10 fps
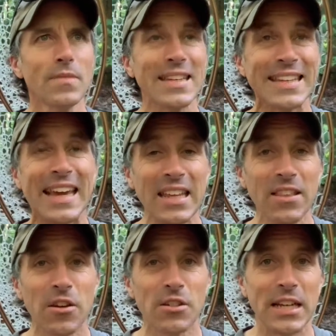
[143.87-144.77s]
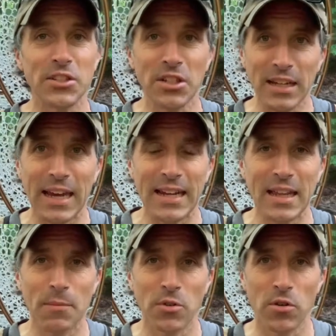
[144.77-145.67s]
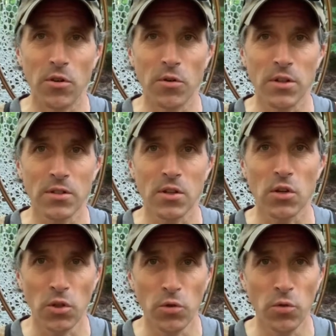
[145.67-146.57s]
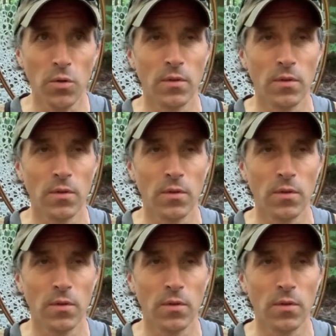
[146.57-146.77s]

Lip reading: Getting their attention, getting them to notice you,